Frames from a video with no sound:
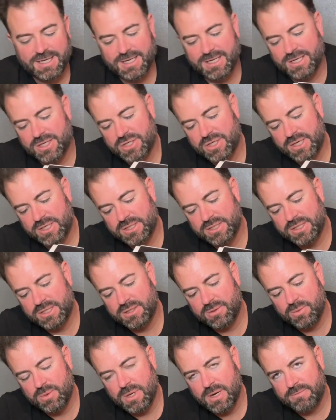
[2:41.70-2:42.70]
Adjust
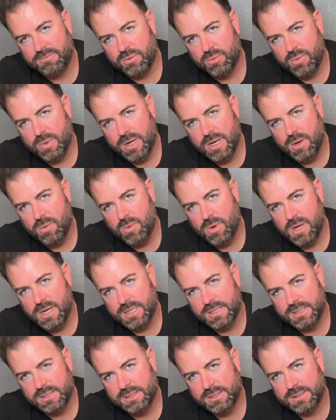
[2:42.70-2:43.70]
it whatever way I
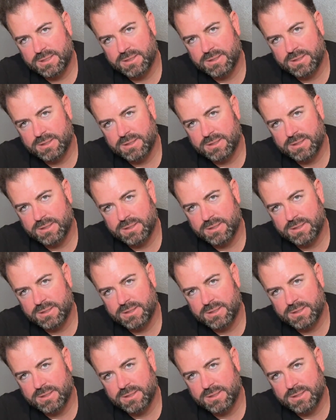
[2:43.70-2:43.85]
want,